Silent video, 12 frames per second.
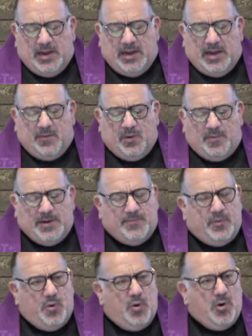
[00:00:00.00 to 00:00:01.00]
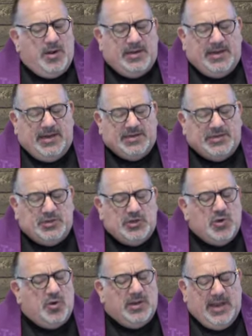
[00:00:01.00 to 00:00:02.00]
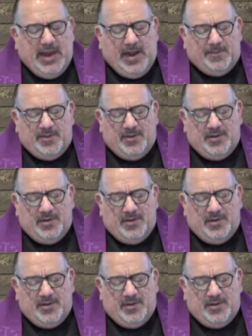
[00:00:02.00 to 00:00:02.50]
it will be poured into your lap.